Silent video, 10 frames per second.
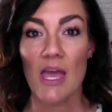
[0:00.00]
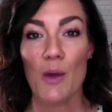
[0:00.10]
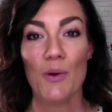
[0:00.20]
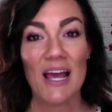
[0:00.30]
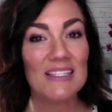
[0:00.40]

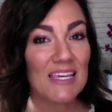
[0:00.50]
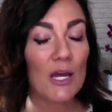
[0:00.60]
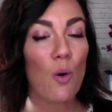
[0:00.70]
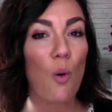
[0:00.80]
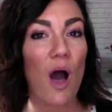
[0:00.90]
And when I say
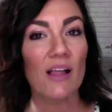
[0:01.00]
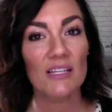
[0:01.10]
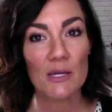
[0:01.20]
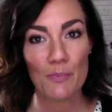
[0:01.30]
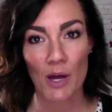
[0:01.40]

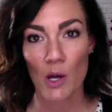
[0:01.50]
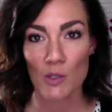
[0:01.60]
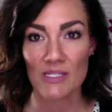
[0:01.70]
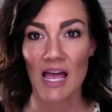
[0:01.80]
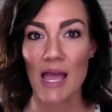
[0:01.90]
quality
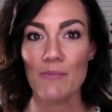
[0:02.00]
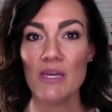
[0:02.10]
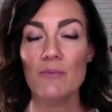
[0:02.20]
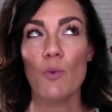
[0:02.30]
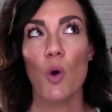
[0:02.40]
posts, I
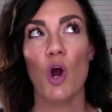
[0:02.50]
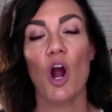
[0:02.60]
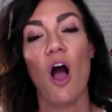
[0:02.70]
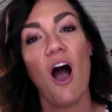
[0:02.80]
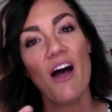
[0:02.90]
mean
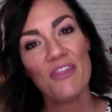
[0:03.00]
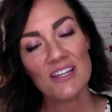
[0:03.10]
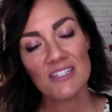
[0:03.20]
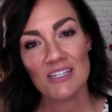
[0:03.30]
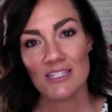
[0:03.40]
more
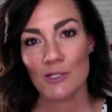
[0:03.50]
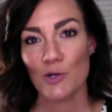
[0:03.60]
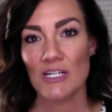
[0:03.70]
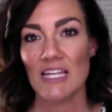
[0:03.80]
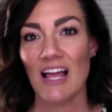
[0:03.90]
authentic
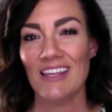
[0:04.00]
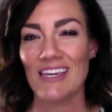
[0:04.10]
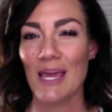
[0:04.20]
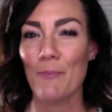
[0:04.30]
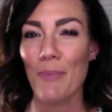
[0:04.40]

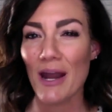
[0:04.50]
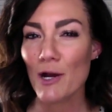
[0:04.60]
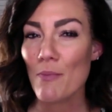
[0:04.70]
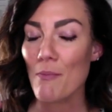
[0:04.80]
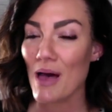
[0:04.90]
storytelling and
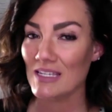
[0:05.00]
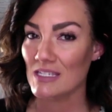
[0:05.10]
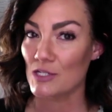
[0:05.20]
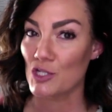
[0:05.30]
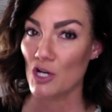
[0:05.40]
better
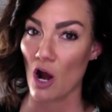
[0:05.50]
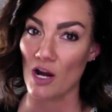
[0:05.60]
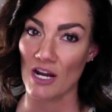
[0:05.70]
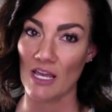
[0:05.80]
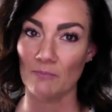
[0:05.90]
message
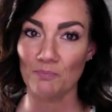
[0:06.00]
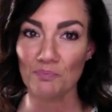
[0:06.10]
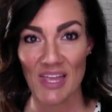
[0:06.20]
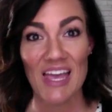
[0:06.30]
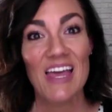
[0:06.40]
targeting.
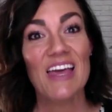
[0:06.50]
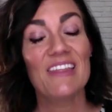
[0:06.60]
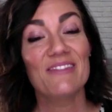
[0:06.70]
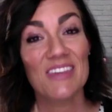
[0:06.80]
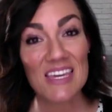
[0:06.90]

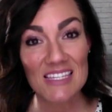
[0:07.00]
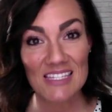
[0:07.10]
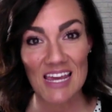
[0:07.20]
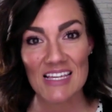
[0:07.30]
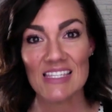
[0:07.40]
These
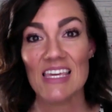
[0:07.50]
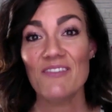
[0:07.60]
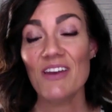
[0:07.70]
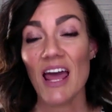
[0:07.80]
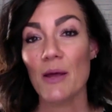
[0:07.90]
days,
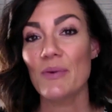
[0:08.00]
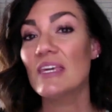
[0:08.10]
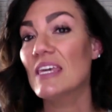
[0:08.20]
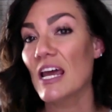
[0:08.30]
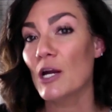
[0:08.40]
even at a
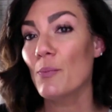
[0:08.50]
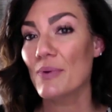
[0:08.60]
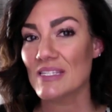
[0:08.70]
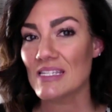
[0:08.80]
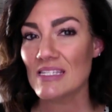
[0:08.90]
beginner
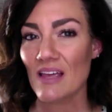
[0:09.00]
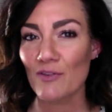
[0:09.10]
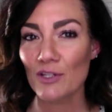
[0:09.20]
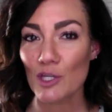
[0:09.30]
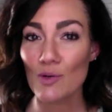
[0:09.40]
business
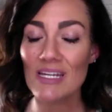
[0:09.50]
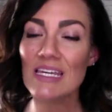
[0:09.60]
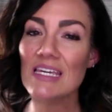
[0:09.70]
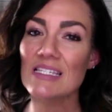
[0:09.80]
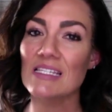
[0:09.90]
level, you can
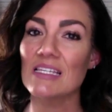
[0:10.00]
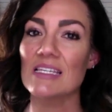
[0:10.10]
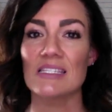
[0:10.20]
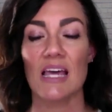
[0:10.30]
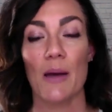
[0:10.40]

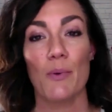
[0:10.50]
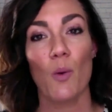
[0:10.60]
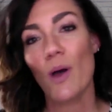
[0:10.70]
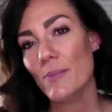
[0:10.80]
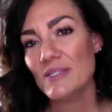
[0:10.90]
easily set up
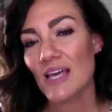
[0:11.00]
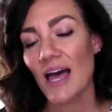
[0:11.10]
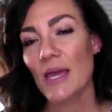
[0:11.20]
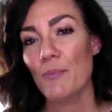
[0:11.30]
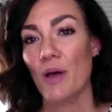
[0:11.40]
a
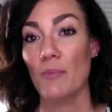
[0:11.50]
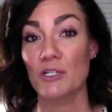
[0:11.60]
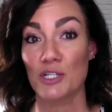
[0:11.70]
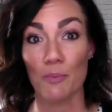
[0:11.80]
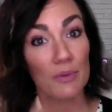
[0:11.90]
website,
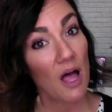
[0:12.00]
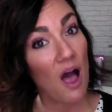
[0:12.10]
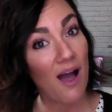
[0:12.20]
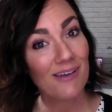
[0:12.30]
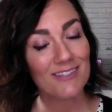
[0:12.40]
publish a
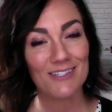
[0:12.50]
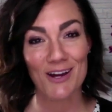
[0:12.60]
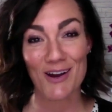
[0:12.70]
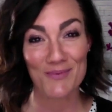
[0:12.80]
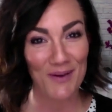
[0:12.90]
blog,
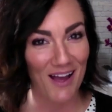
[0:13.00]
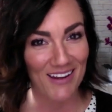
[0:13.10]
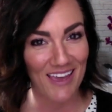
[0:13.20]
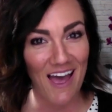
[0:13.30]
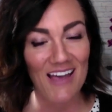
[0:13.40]
start a
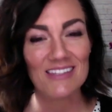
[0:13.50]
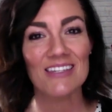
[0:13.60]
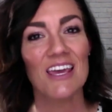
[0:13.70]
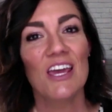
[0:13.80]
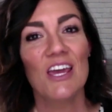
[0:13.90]

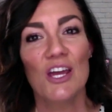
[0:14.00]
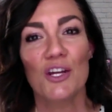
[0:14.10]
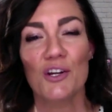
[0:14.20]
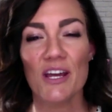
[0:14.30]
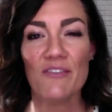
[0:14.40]
podcast,
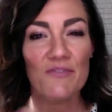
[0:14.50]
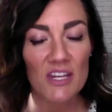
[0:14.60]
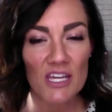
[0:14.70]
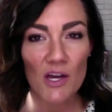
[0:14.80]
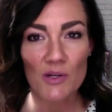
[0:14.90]
create
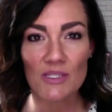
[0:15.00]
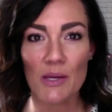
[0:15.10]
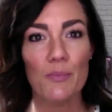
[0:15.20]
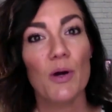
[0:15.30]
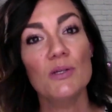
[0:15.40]
videos,
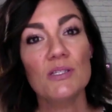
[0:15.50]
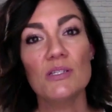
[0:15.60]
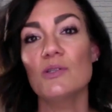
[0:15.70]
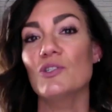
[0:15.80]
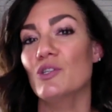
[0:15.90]
and post
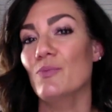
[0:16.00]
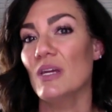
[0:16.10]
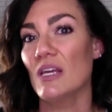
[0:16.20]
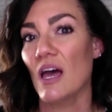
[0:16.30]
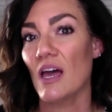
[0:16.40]
to social
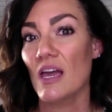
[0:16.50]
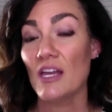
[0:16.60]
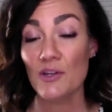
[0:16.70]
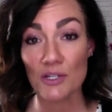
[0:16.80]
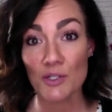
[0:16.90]
media,
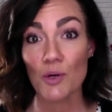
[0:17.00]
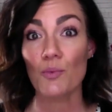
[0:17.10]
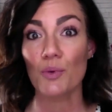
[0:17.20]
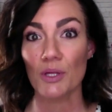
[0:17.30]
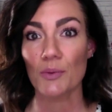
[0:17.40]
and you can do
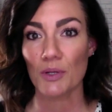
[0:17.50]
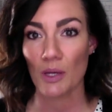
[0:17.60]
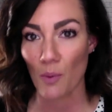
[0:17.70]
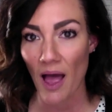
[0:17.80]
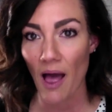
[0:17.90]
it really,
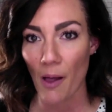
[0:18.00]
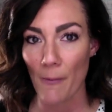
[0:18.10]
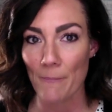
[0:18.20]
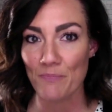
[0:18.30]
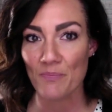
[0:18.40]
really
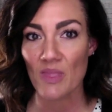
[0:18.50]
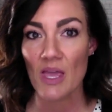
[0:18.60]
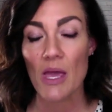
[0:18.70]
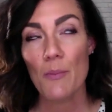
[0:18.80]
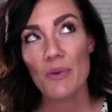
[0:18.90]
well.
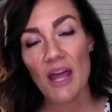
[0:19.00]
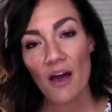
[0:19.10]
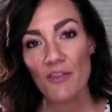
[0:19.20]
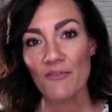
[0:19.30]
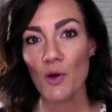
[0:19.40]
But now
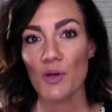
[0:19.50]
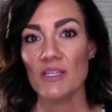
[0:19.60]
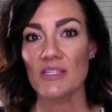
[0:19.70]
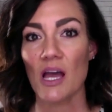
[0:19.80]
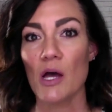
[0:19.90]
the
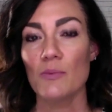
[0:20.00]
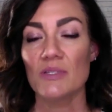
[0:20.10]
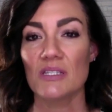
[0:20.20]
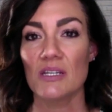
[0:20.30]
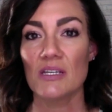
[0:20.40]
focus
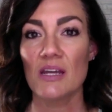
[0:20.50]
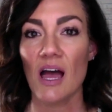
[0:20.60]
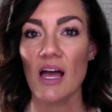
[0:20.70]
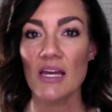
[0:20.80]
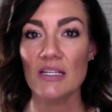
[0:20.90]
comes to
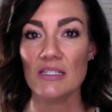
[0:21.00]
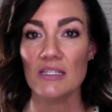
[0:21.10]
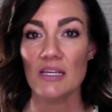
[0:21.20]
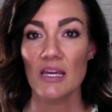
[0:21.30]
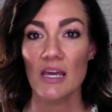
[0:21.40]

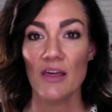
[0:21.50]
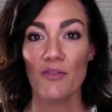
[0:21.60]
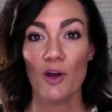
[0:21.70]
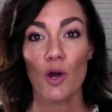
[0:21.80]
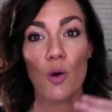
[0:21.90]
not
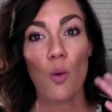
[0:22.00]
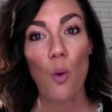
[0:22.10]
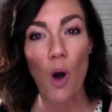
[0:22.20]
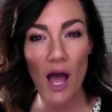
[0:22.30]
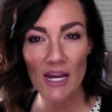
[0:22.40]
the
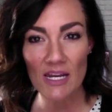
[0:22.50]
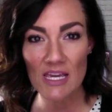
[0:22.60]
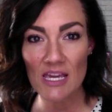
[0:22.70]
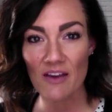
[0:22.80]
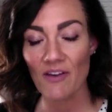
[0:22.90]

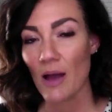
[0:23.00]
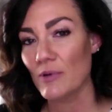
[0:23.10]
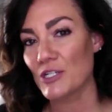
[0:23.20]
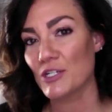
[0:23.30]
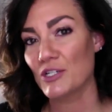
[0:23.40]
quantity of how
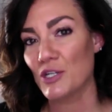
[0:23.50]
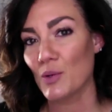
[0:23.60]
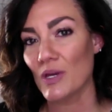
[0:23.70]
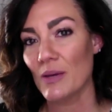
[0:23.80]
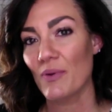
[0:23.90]
much you're
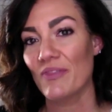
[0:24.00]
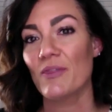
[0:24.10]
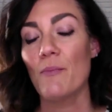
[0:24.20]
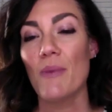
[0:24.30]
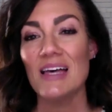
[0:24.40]
doing, but
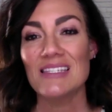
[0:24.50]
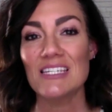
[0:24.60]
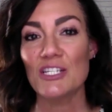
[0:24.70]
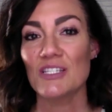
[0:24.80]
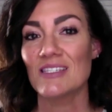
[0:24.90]
the
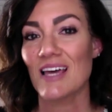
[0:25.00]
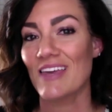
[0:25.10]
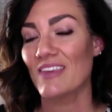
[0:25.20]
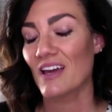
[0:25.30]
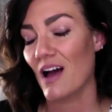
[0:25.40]
message
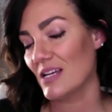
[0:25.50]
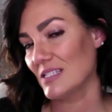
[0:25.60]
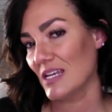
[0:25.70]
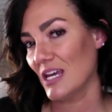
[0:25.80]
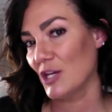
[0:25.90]
inside the
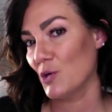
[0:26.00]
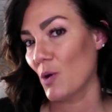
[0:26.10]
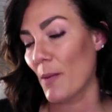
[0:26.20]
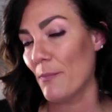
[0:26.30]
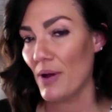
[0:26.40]
content you
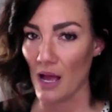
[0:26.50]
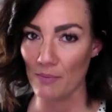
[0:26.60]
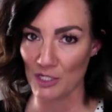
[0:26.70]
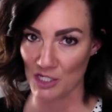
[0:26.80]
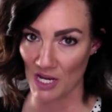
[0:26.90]
are
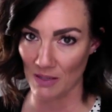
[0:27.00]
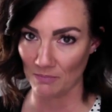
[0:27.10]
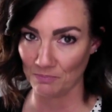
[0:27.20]
publishing